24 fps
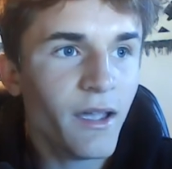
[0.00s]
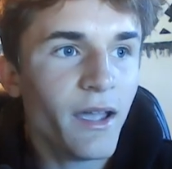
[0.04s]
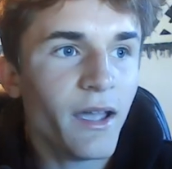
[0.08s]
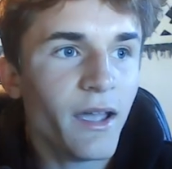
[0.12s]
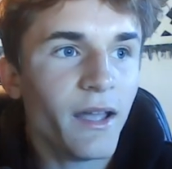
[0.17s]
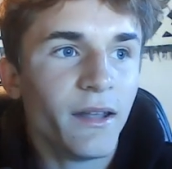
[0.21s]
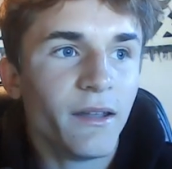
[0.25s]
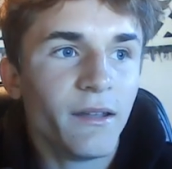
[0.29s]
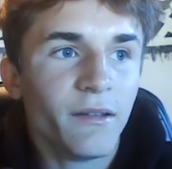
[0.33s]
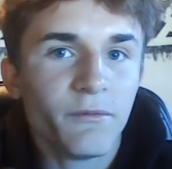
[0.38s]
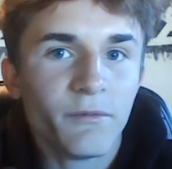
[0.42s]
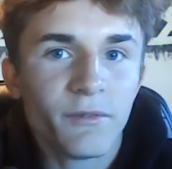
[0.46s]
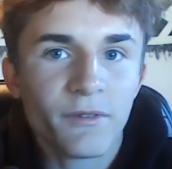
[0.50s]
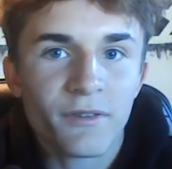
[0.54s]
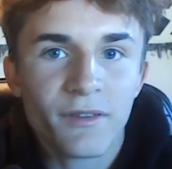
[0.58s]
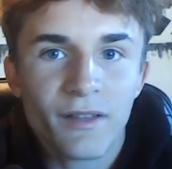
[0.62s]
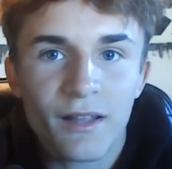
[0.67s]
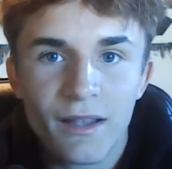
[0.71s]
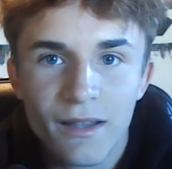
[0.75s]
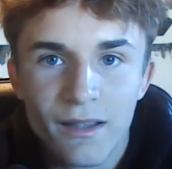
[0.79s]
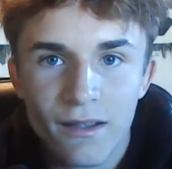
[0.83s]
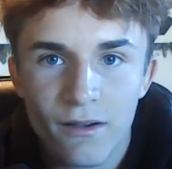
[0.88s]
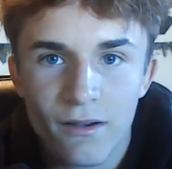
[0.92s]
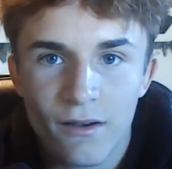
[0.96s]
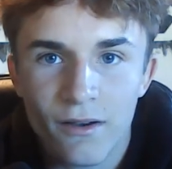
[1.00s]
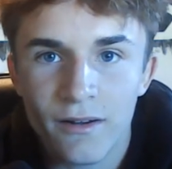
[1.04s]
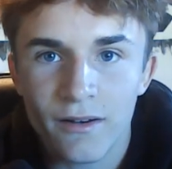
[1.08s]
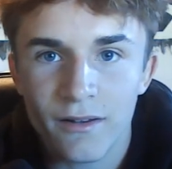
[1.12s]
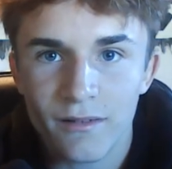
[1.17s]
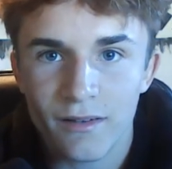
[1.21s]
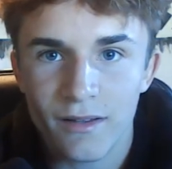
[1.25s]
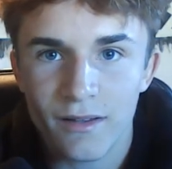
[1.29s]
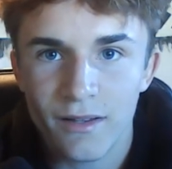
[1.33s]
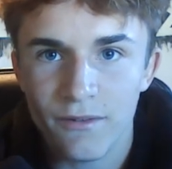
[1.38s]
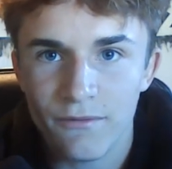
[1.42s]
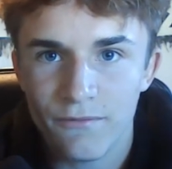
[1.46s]
And he was like on
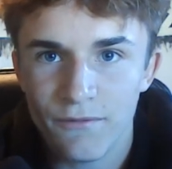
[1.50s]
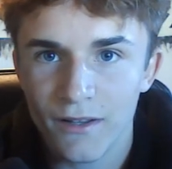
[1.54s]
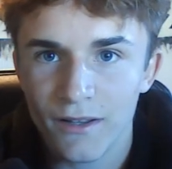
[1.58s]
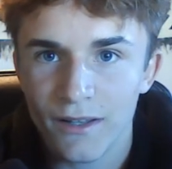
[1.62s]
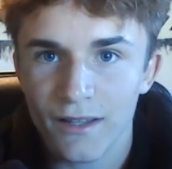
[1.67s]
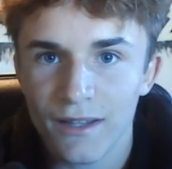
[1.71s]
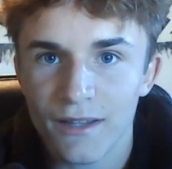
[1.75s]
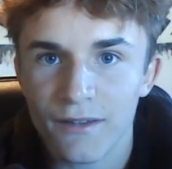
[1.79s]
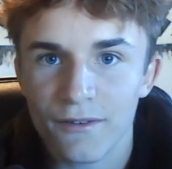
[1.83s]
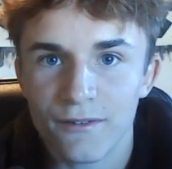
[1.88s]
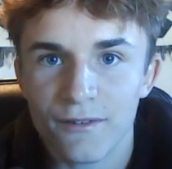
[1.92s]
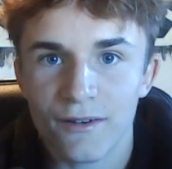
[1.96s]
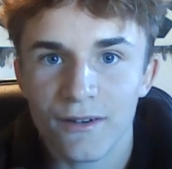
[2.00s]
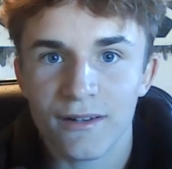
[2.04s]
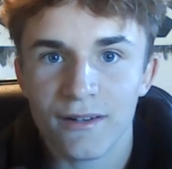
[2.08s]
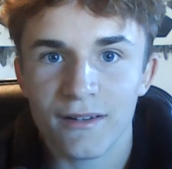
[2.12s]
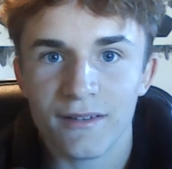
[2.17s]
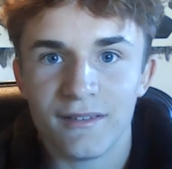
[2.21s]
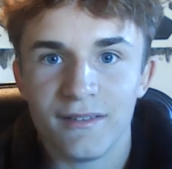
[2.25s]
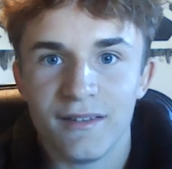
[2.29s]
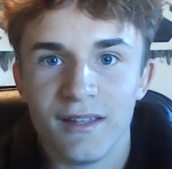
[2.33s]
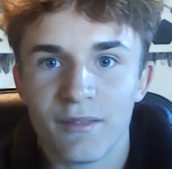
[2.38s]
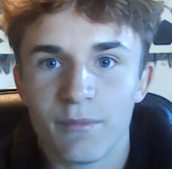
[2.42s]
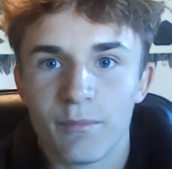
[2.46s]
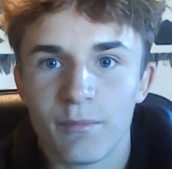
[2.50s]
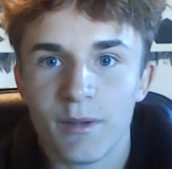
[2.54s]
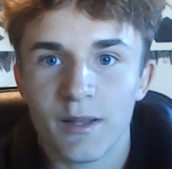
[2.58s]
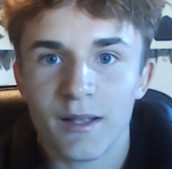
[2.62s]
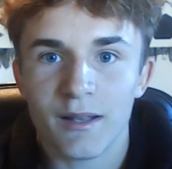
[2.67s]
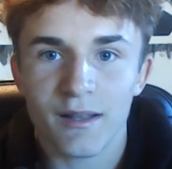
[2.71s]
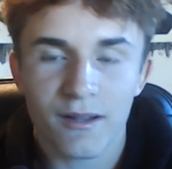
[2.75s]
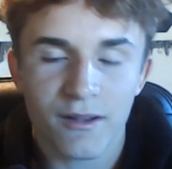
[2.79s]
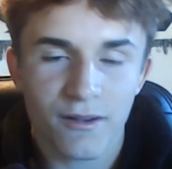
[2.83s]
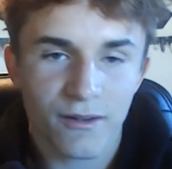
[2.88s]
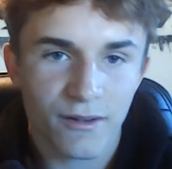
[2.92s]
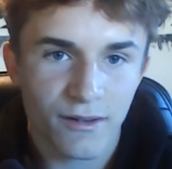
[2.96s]
he felt like he was on his deathbed.
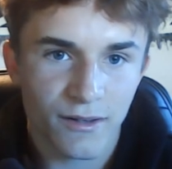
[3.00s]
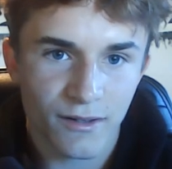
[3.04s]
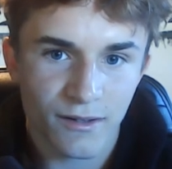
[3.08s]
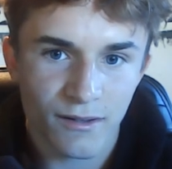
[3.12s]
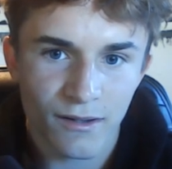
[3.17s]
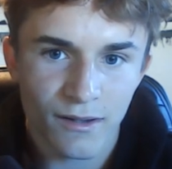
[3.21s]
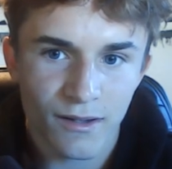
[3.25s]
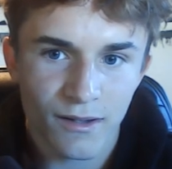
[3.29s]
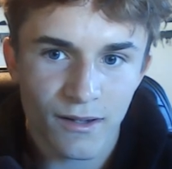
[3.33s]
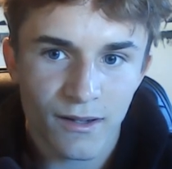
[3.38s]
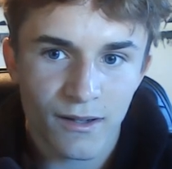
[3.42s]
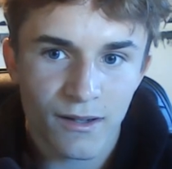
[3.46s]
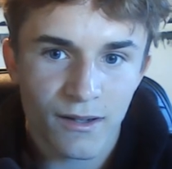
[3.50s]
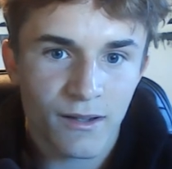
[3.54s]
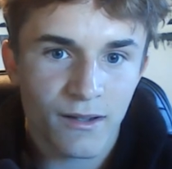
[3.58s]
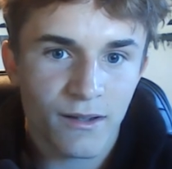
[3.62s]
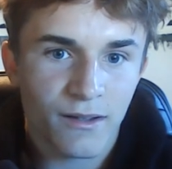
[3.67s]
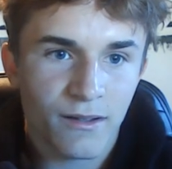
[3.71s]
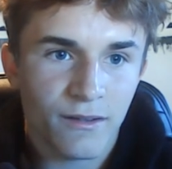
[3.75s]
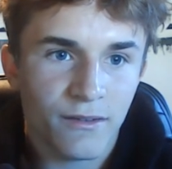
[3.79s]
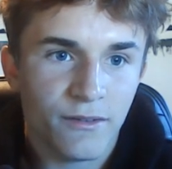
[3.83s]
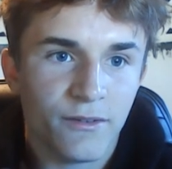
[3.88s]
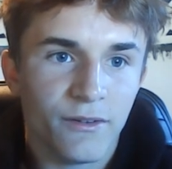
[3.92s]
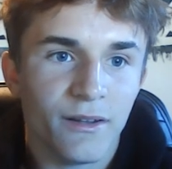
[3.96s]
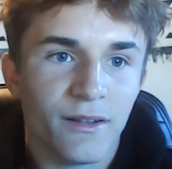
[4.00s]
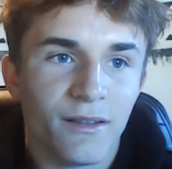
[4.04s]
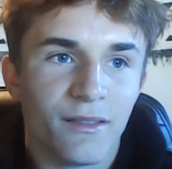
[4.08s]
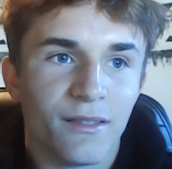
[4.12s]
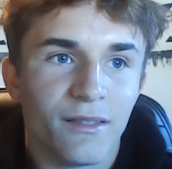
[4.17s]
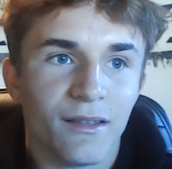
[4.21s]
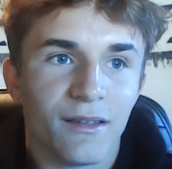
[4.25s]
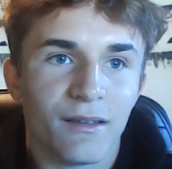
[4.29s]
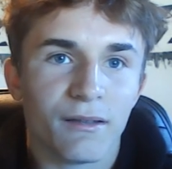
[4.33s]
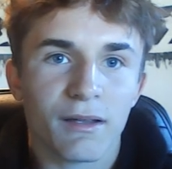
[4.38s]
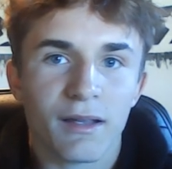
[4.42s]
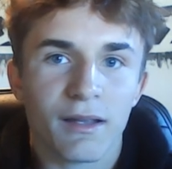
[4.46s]
He couldn't do
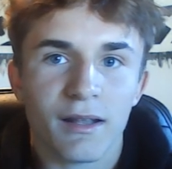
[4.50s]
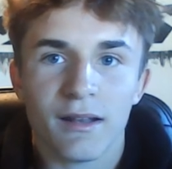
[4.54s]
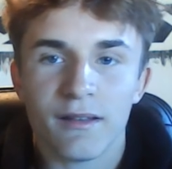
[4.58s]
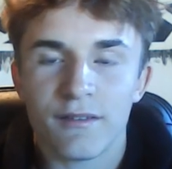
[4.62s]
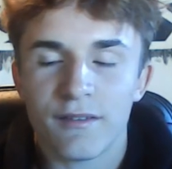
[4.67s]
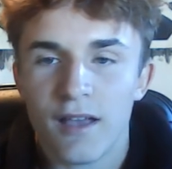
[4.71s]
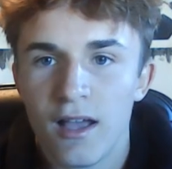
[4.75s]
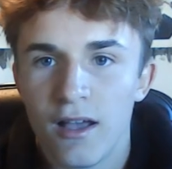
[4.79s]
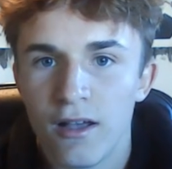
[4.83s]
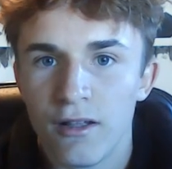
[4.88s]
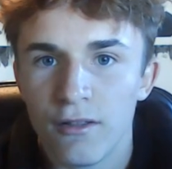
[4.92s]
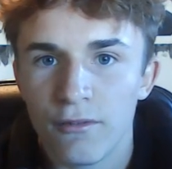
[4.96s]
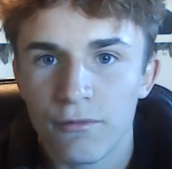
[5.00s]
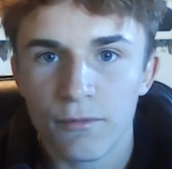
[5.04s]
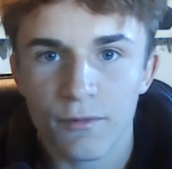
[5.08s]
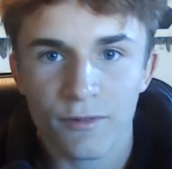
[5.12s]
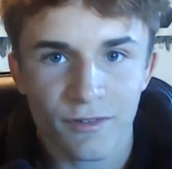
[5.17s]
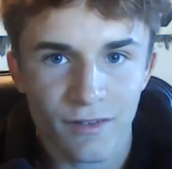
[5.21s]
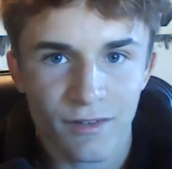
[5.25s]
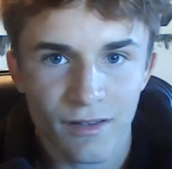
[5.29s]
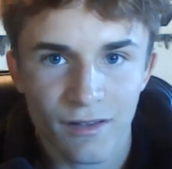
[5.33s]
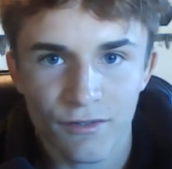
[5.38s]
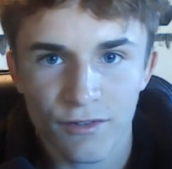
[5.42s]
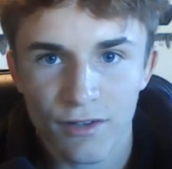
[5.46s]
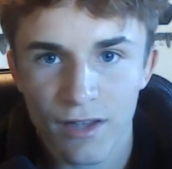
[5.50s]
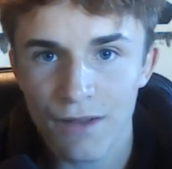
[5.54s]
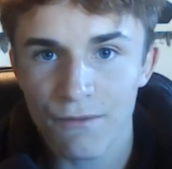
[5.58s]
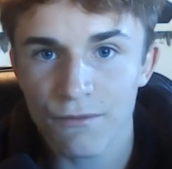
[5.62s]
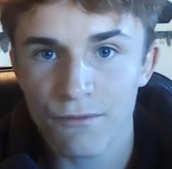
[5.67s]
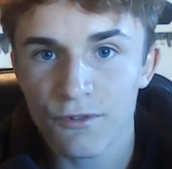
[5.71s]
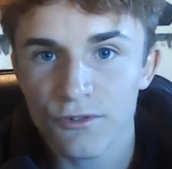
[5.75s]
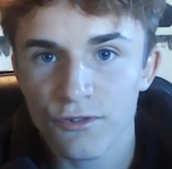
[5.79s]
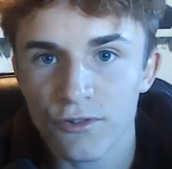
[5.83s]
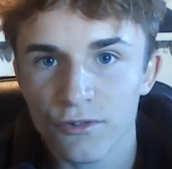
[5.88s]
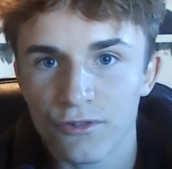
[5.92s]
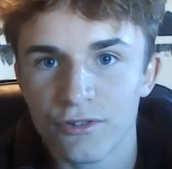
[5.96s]
anything, and his health was
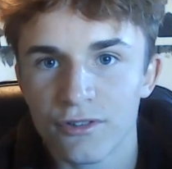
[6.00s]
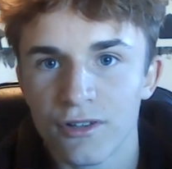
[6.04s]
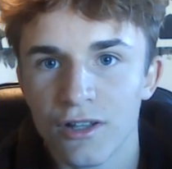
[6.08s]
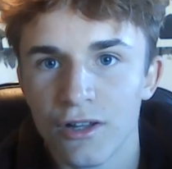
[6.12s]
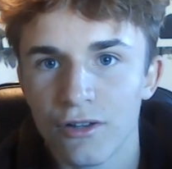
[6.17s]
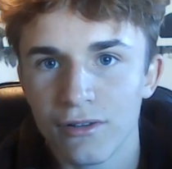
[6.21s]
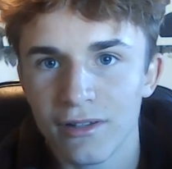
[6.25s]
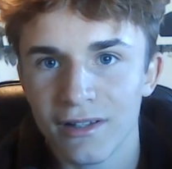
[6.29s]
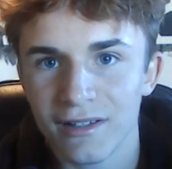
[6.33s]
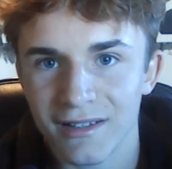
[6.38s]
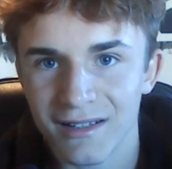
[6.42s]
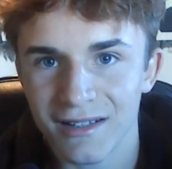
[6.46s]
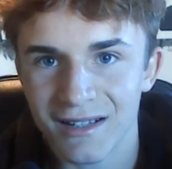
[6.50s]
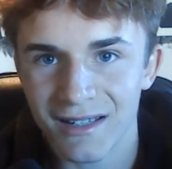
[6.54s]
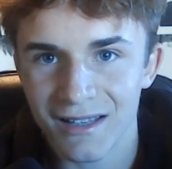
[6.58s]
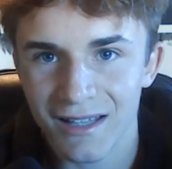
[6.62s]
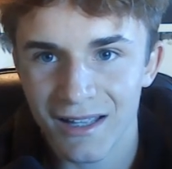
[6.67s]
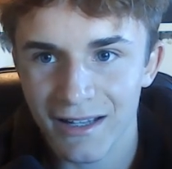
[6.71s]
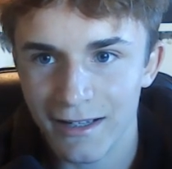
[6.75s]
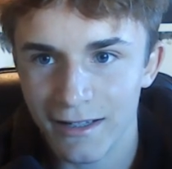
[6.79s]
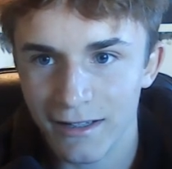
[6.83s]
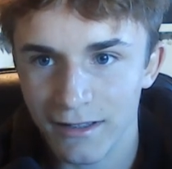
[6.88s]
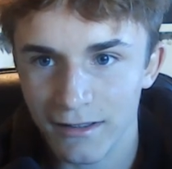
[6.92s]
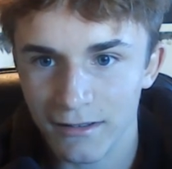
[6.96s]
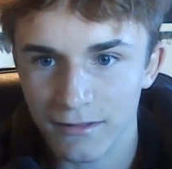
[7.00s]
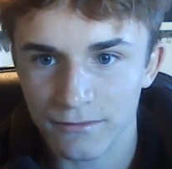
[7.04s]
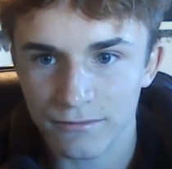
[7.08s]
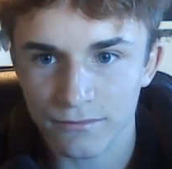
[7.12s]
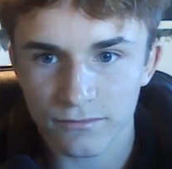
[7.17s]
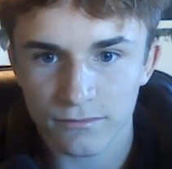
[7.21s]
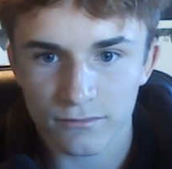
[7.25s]
ever so slowly declining.